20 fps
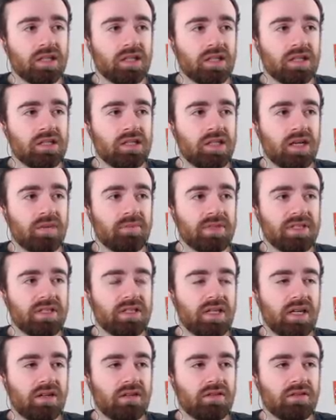This time as
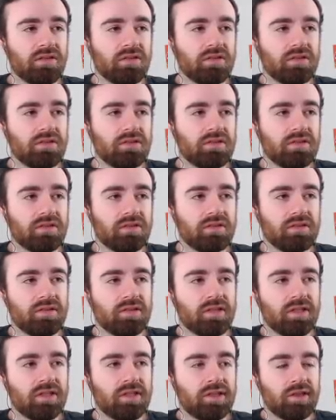Darryl.
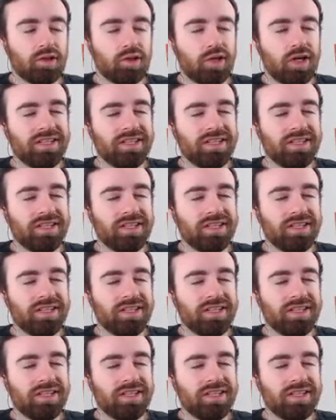A little